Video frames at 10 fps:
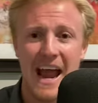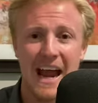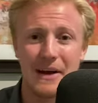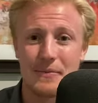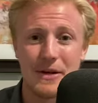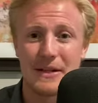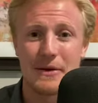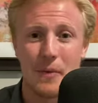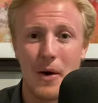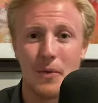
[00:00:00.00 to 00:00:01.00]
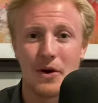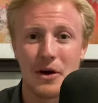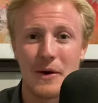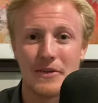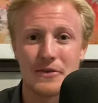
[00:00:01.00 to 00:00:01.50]
and really what we're
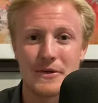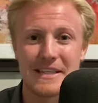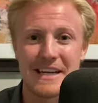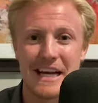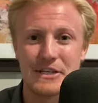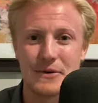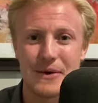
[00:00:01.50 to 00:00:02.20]
going through as a nation